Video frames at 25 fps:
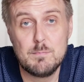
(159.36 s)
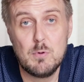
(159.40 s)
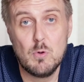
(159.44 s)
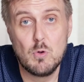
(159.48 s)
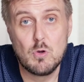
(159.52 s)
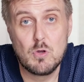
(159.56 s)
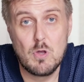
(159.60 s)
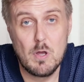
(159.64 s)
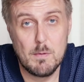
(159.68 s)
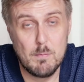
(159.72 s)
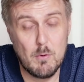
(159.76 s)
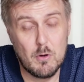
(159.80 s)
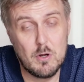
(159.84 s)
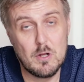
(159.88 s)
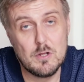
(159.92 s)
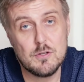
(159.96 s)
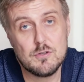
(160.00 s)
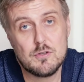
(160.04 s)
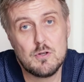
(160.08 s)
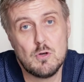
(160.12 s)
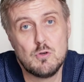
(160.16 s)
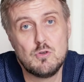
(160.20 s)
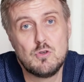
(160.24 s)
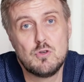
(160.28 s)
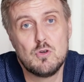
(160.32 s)
book Modern
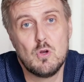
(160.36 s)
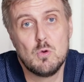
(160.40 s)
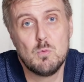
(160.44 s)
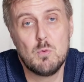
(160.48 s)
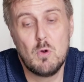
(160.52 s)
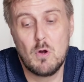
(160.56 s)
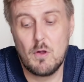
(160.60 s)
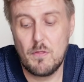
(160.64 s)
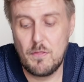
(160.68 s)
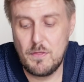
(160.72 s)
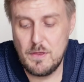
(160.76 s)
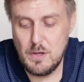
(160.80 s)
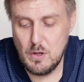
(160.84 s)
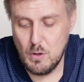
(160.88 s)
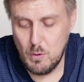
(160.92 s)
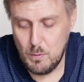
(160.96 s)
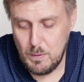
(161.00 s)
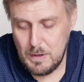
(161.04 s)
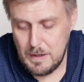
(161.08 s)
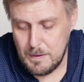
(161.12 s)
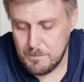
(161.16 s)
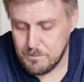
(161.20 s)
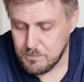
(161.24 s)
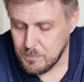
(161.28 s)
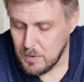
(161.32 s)
Social Work
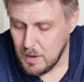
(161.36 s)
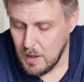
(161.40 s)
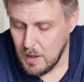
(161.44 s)
Theory,